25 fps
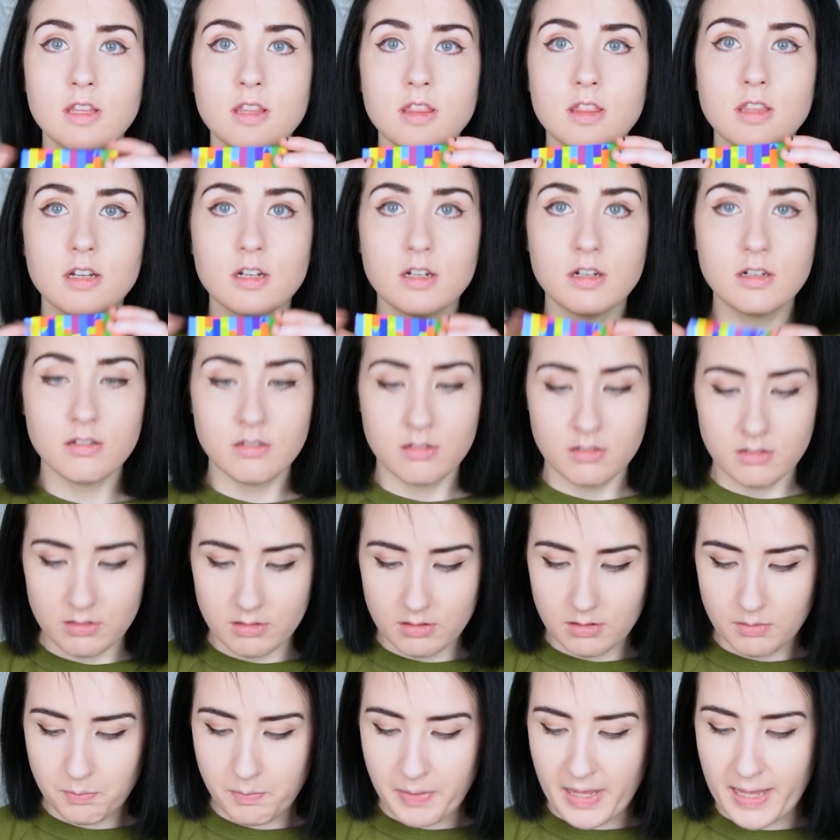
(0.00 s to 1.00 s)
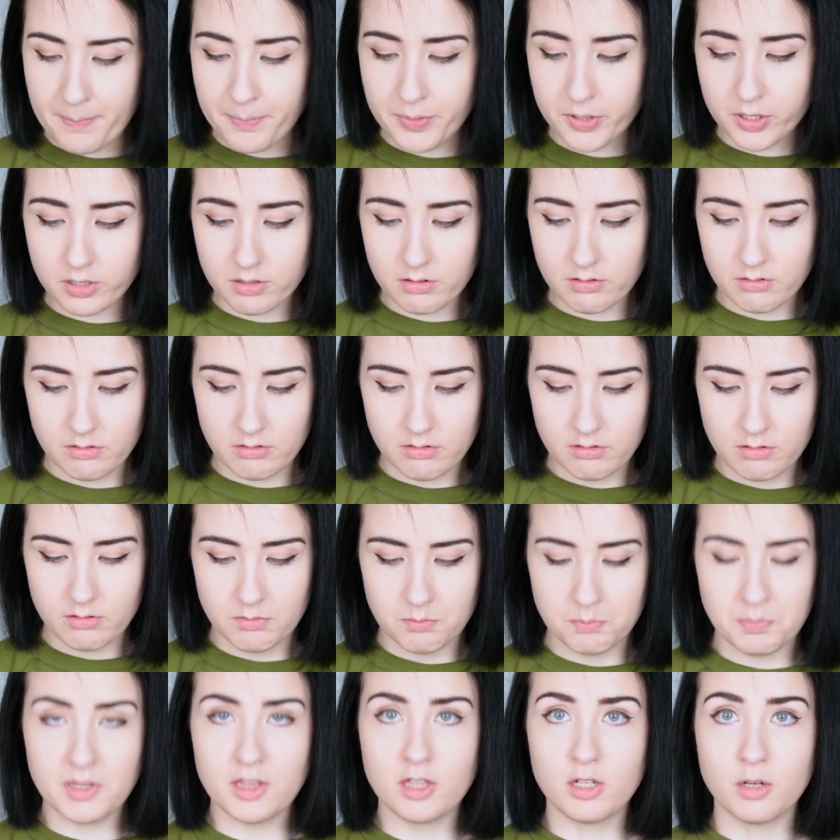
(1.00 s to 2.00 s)
They're paper,
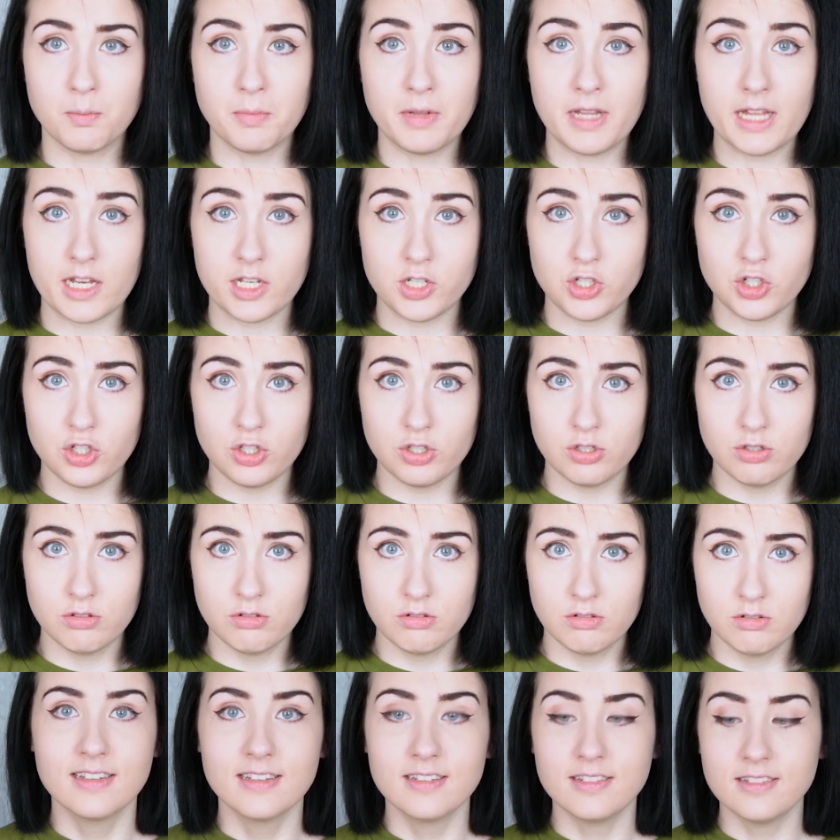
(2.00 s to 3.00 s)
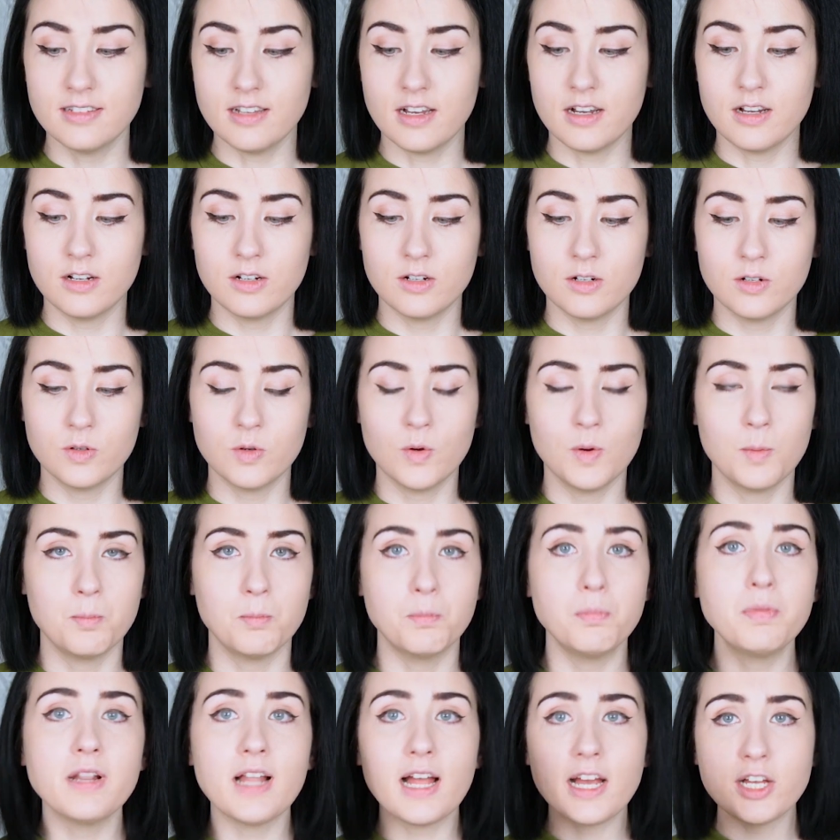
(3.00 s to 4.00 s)
but they're blush. So,
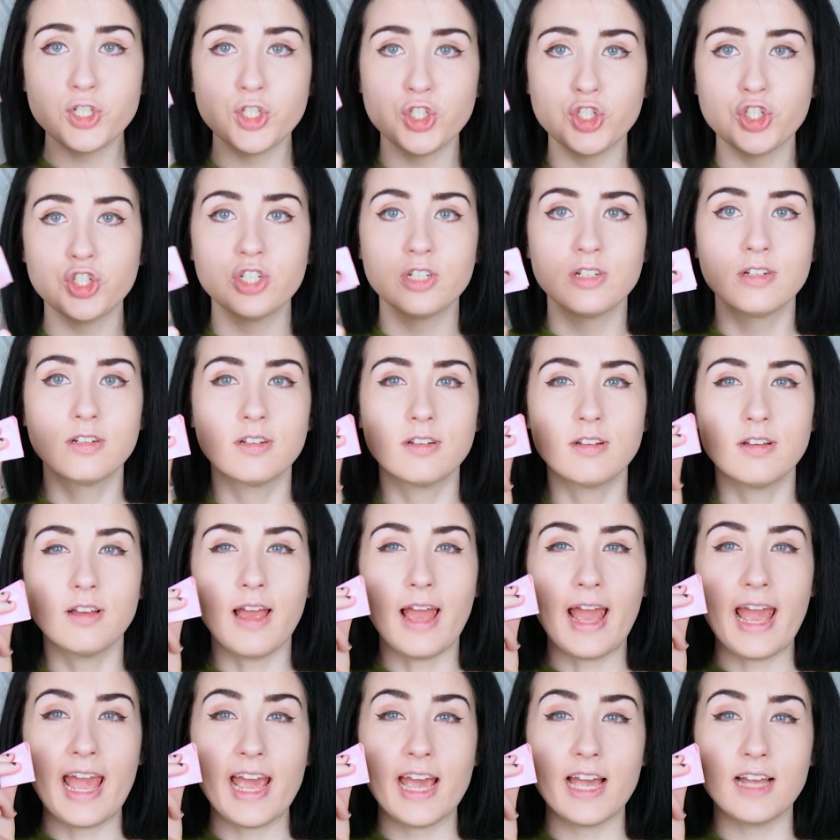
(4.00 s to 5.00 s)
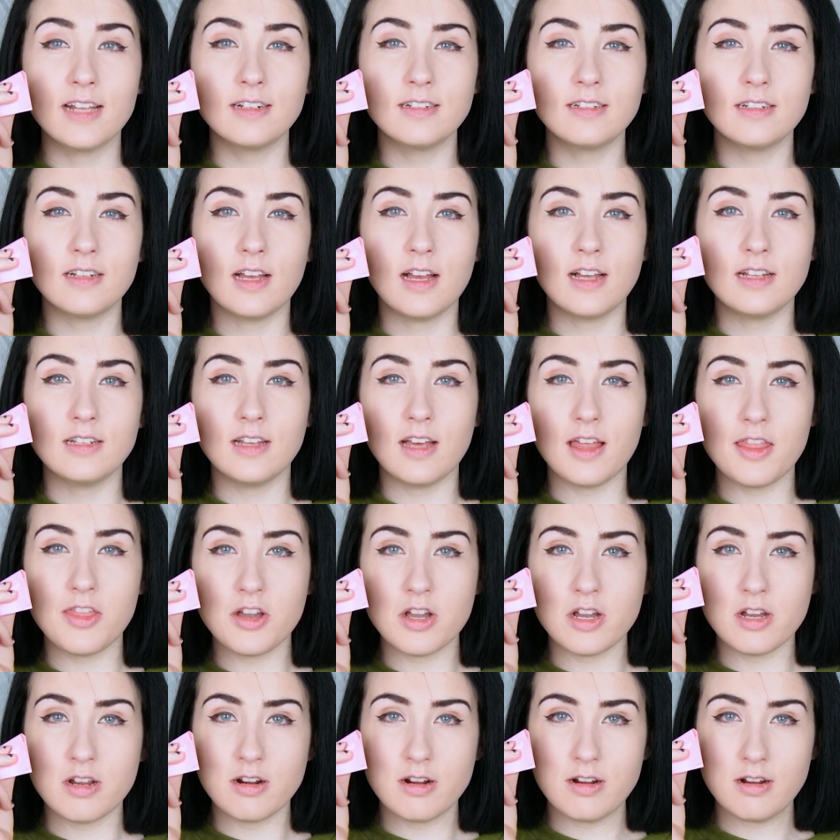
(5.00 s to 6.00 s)
blush and
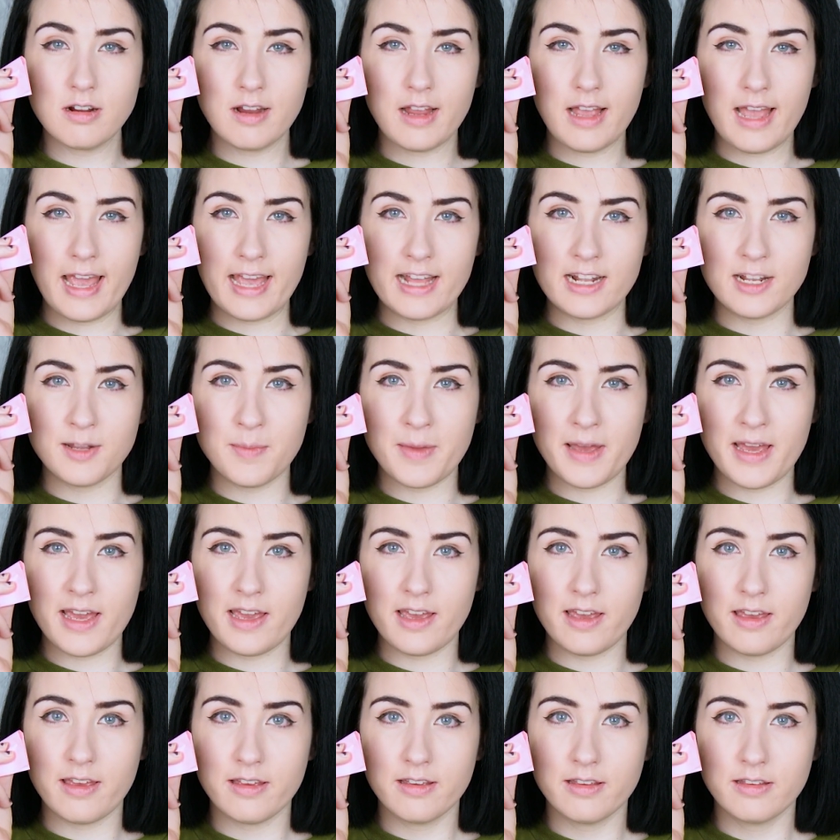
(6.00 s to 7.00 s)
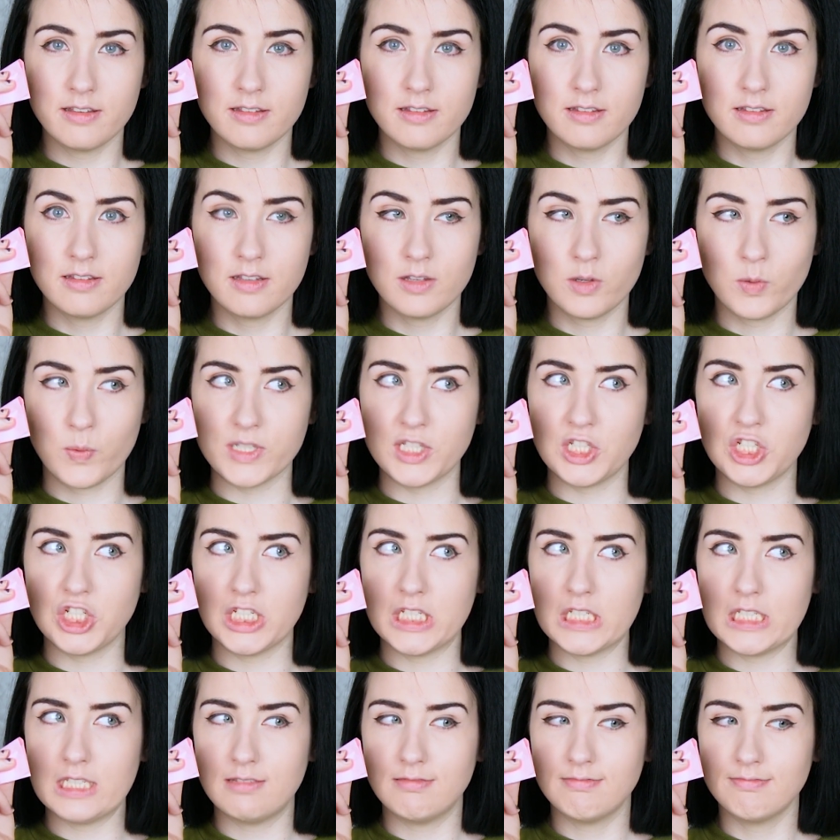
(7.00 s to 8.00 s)
another anime
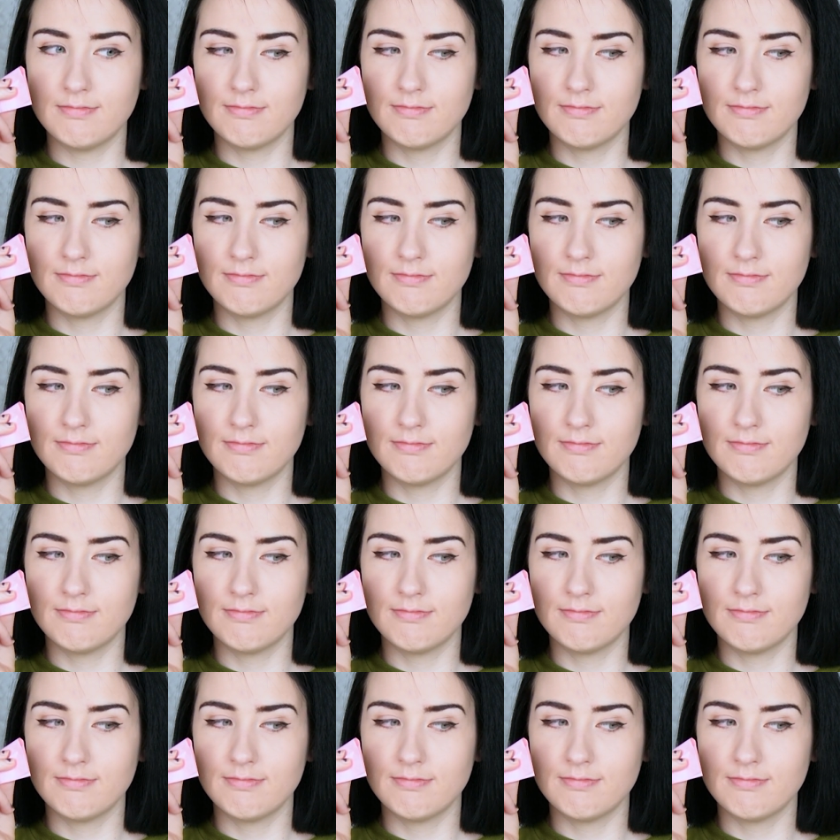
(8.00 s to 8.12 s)
question.